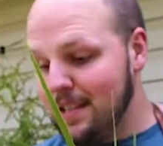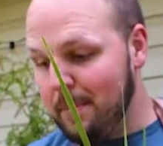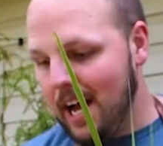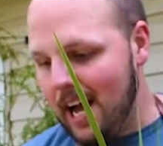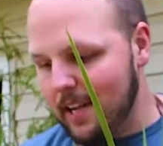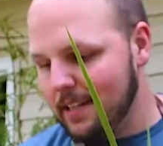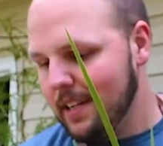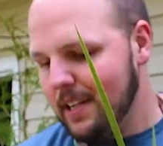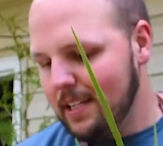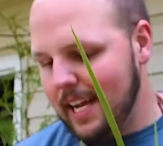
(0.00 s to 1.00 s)
pot
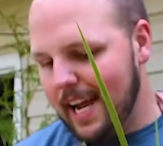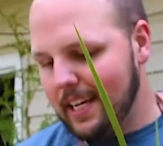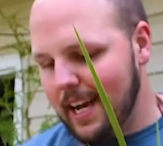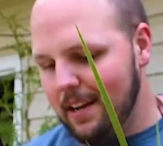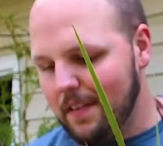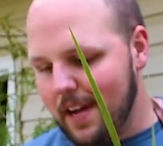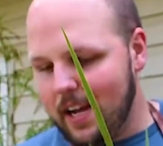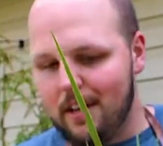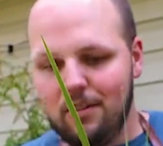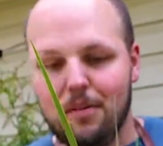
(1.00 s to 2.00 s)
to add kind of
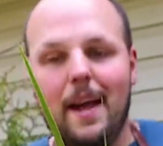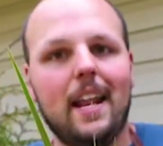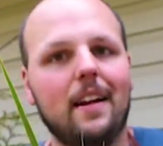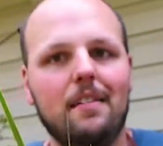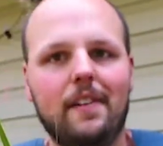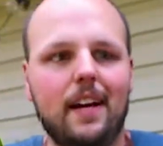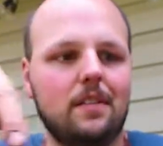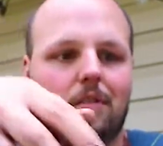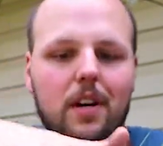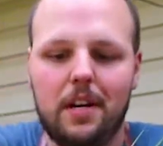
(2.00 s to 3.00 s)
a dramatic effect
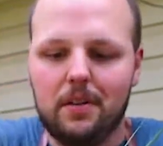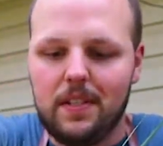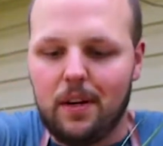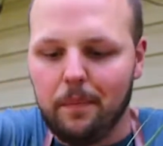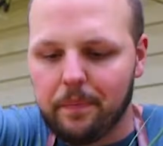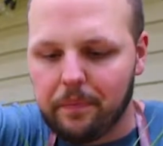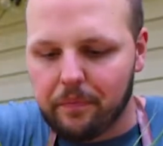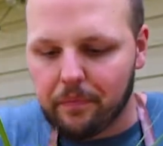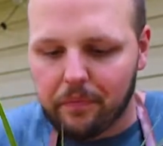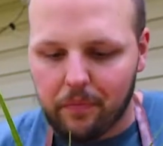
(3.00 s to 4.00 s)
for you. So
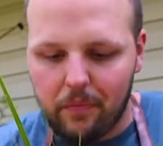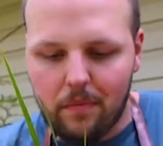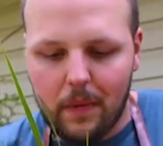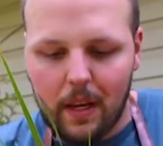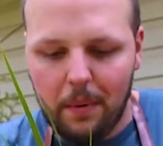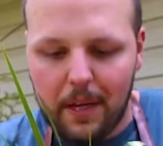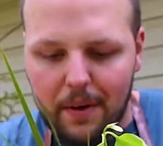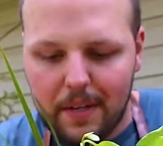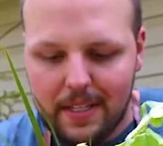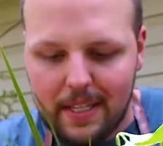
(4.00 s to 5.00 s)
we
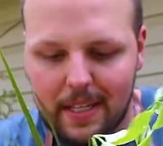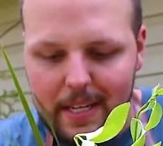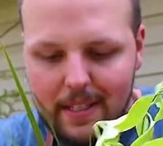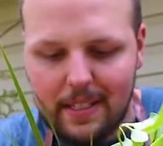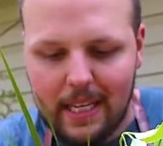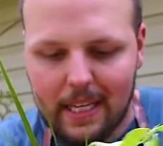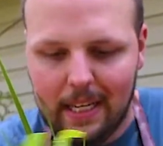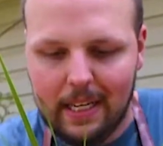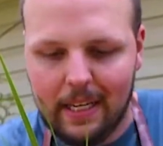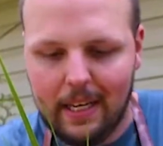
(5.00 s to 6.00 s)
always did this
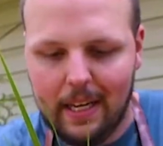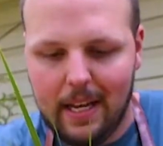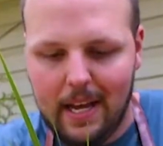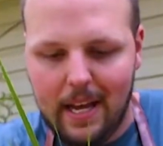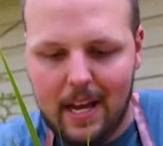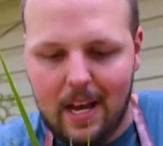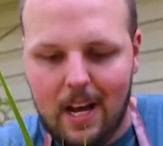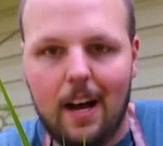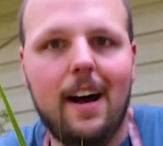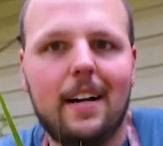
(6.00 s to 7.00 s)

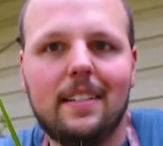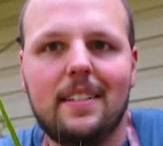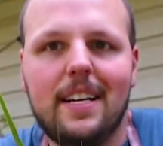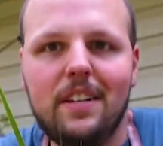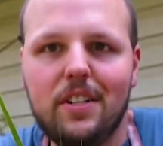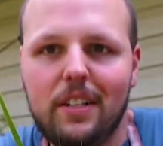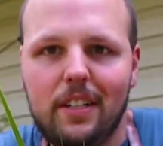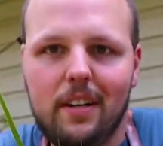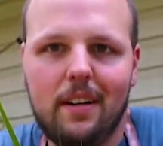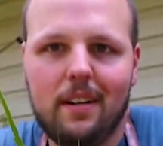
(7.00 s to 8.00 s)
on
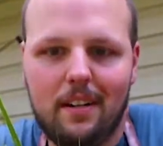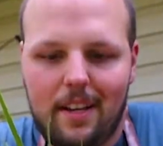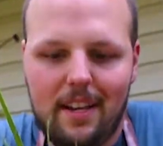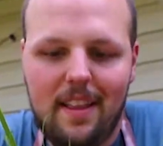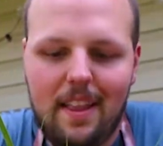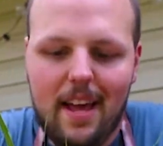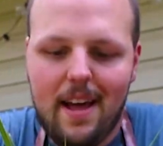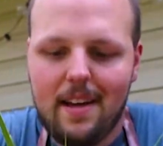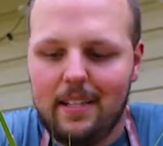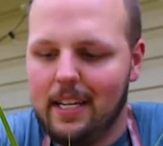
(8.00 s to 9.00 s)
center like
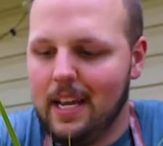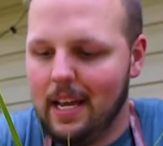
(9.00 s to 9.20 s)
that.